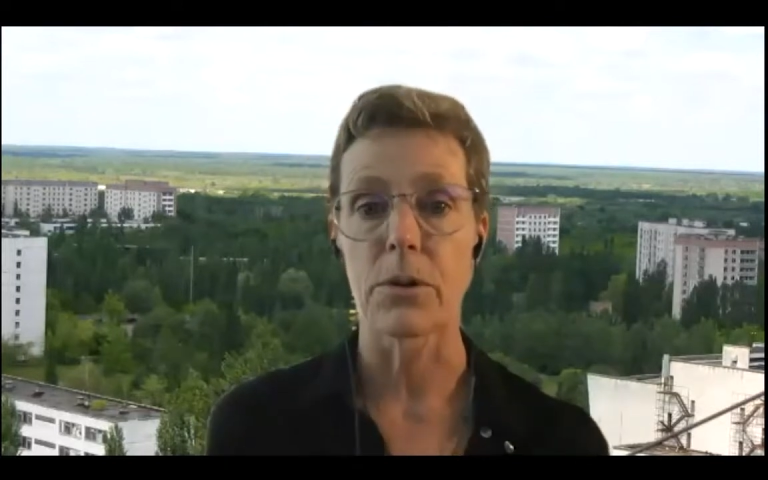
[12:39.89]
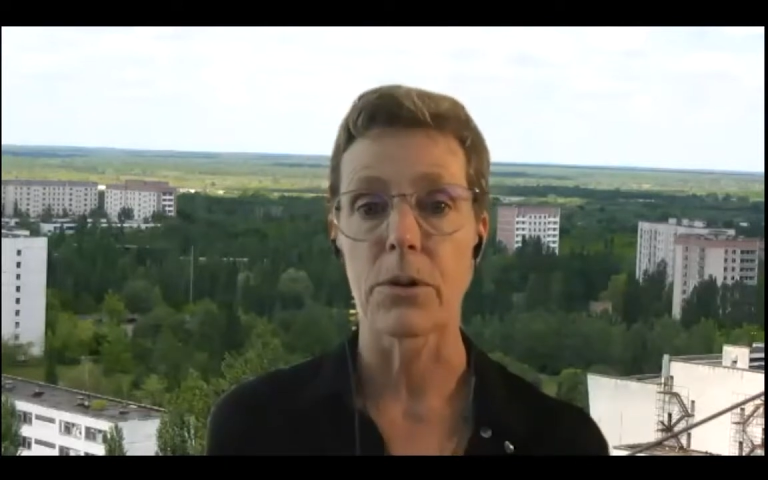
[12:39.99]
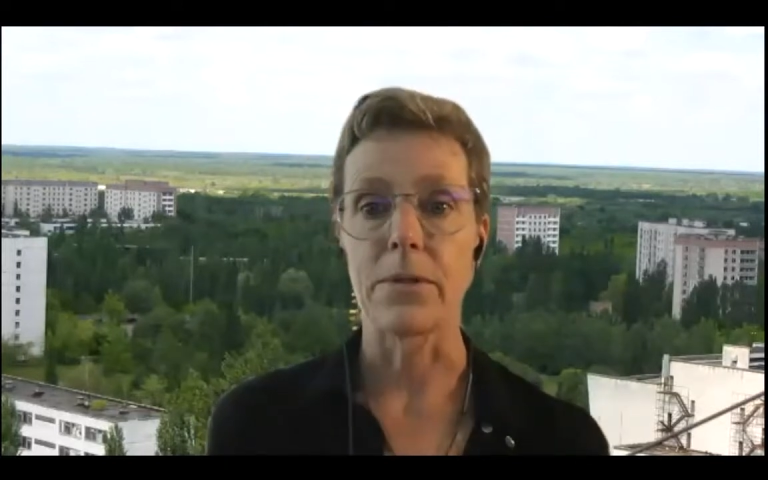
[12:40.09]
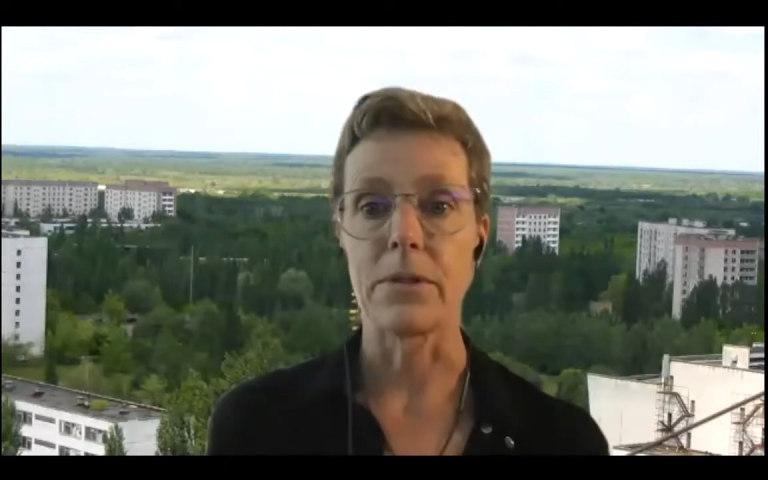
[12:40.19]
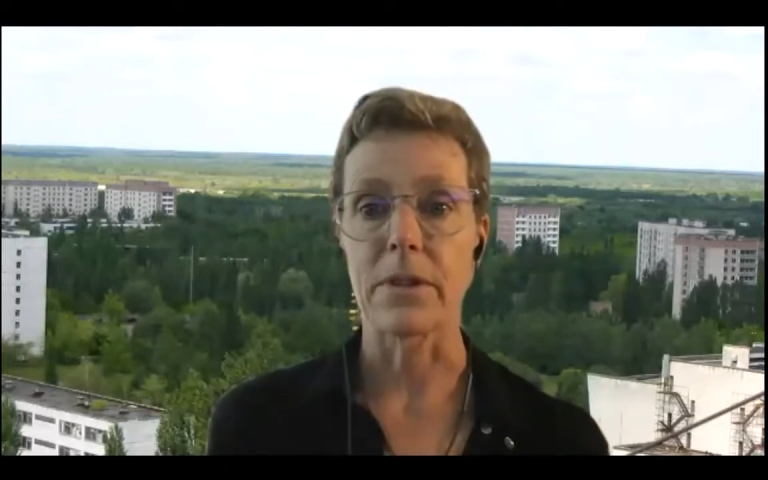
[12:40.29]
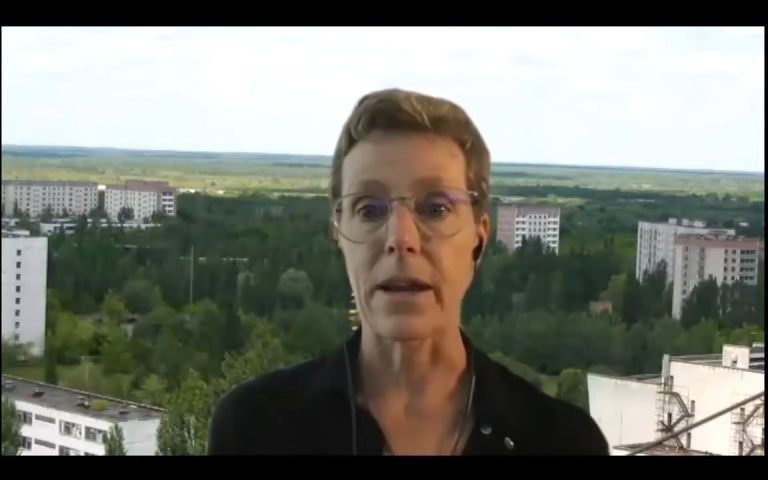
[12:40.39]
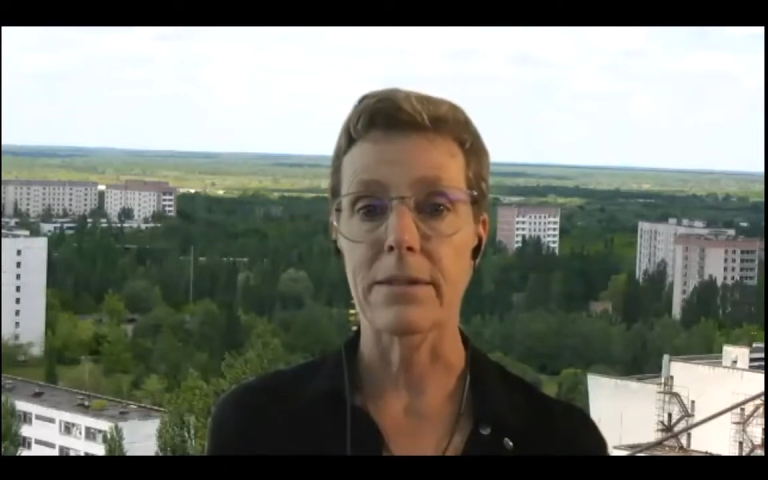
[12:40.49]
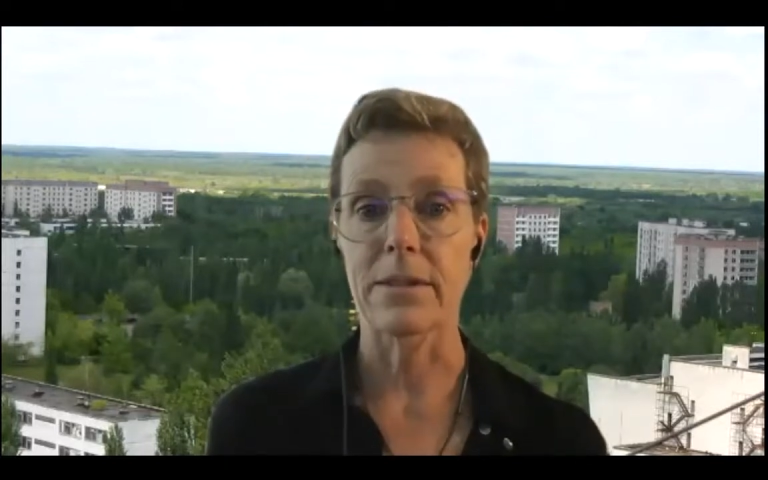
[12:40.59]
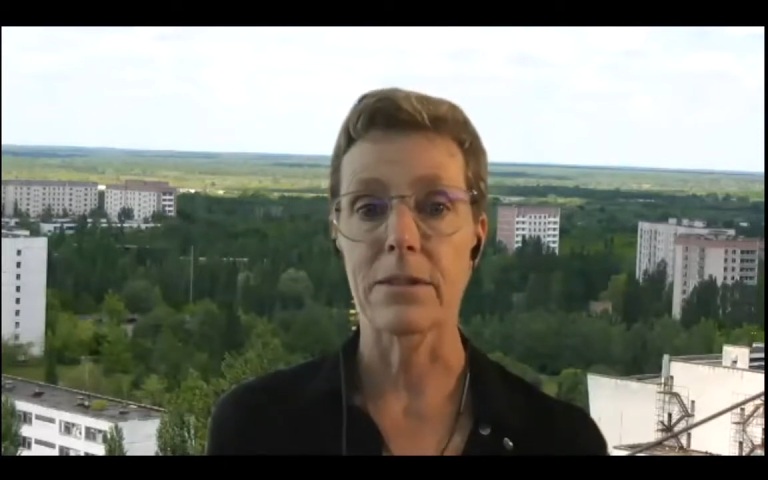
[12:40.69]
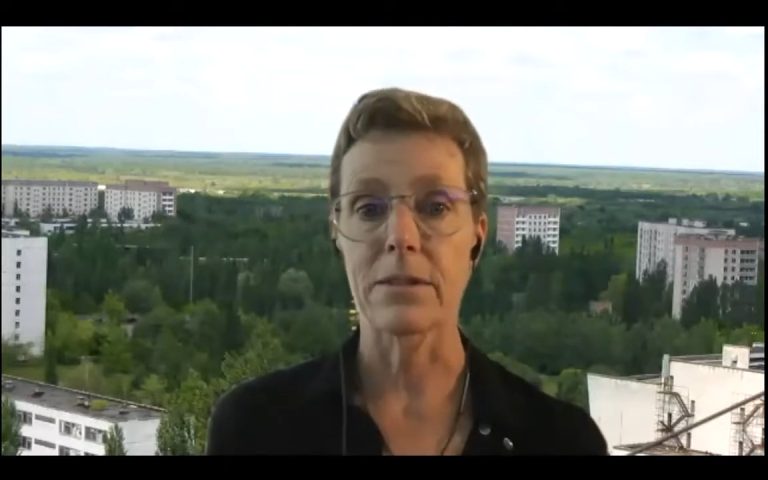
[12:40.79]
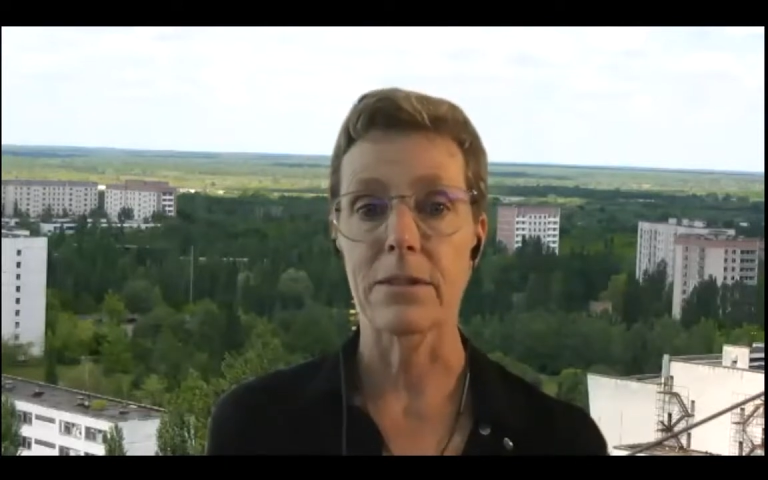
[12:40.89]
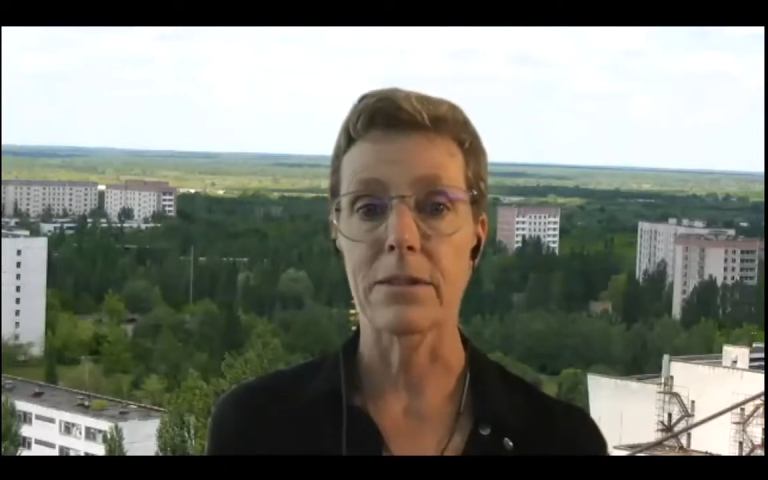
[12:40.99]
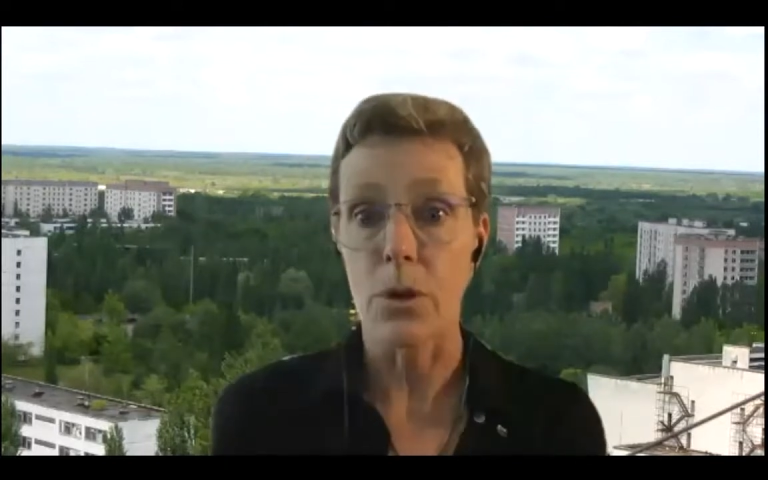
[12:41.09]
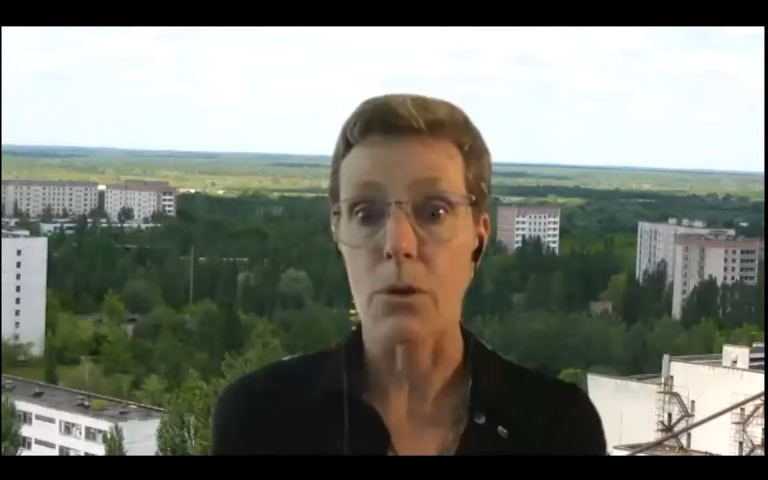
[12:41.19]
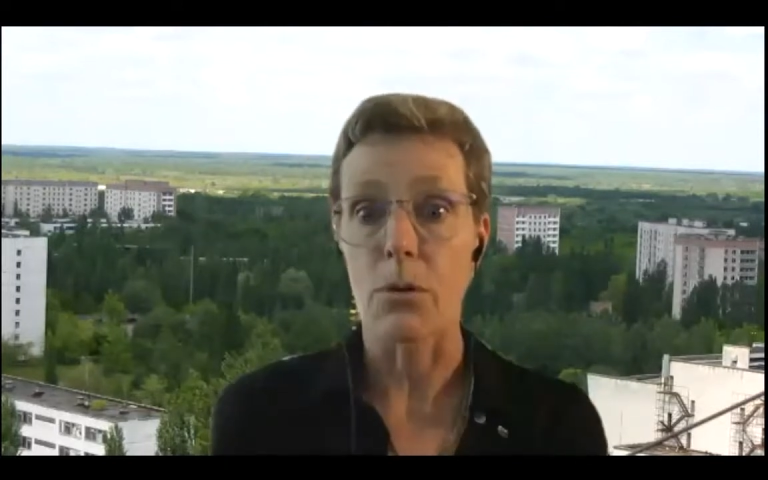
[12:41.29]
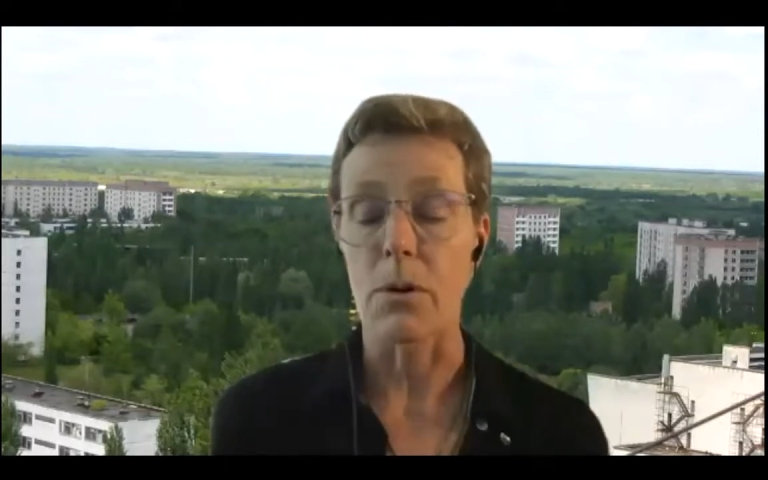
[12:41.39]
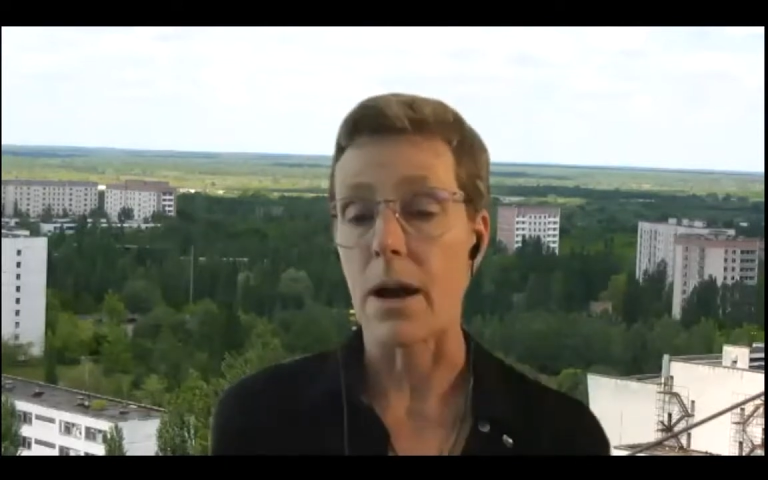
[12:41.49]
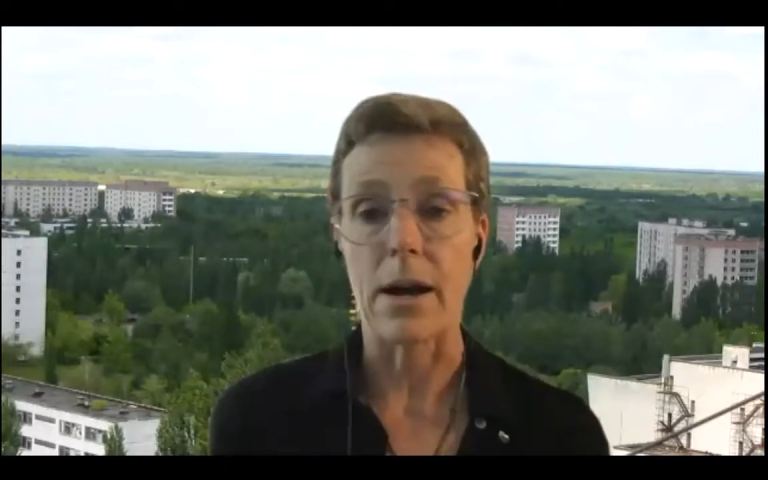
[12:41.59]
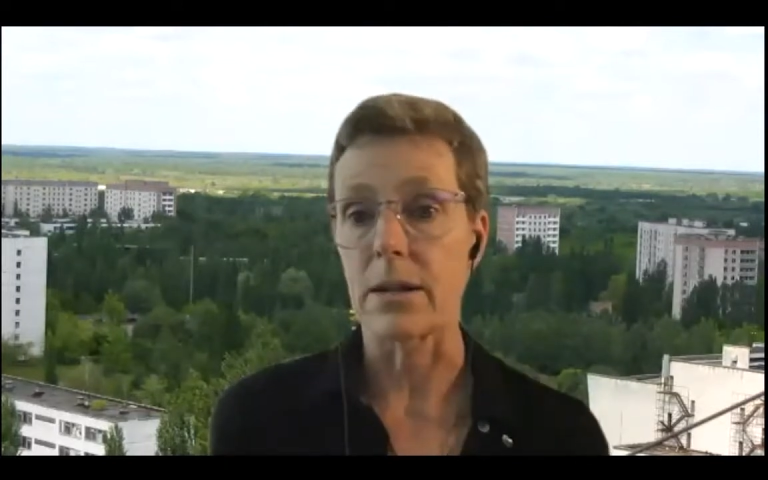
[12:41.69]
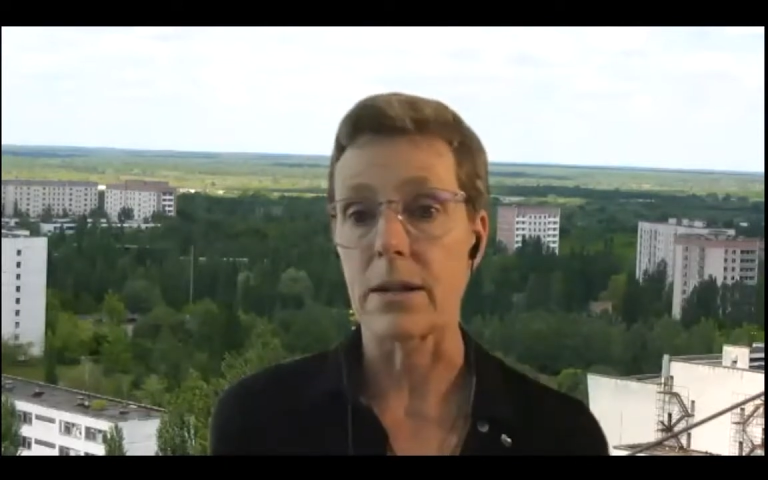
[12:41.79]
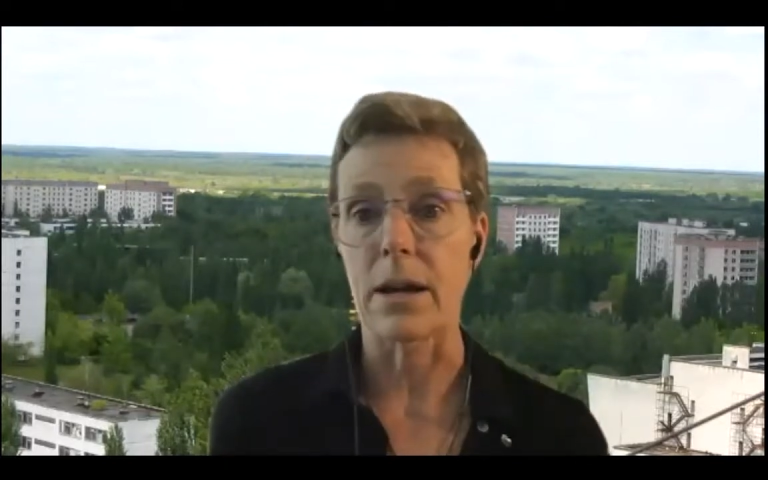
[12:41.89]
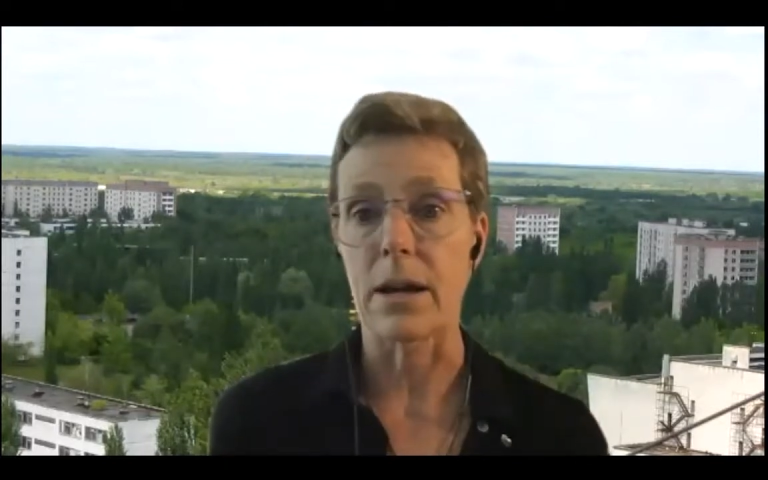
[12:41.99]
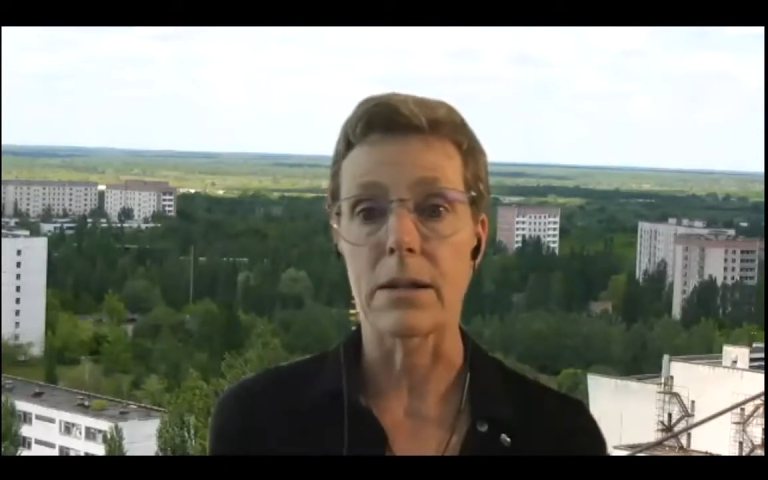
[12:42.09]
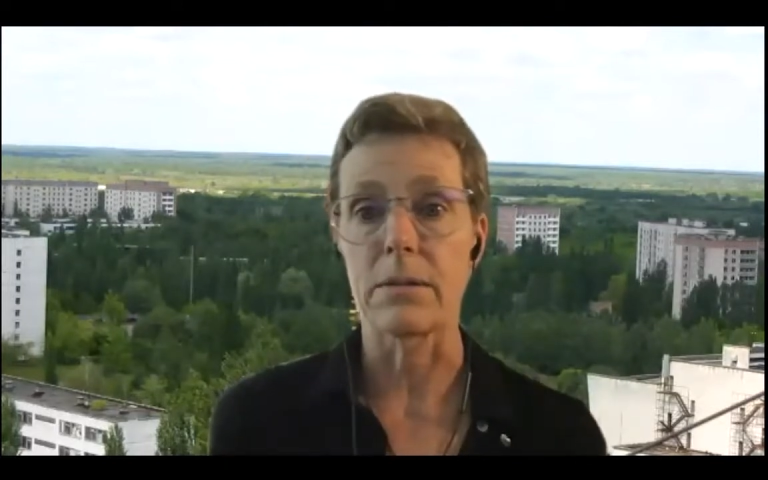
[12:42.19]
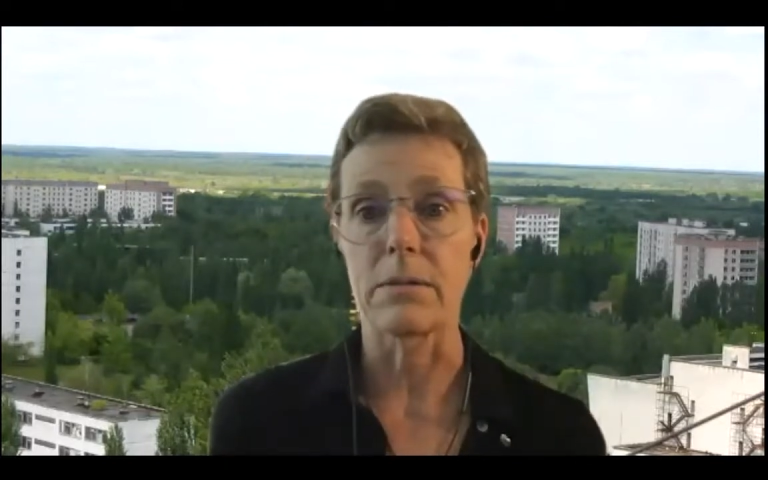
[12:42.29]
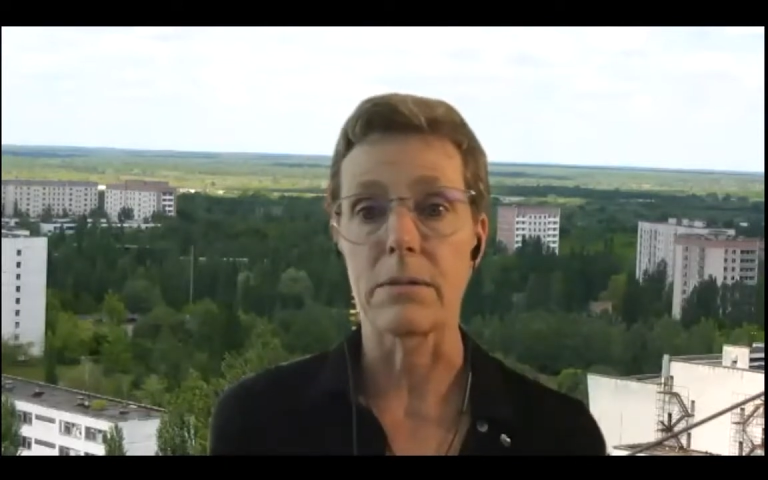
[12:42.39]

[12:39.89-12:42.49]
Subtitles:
These accidents do go on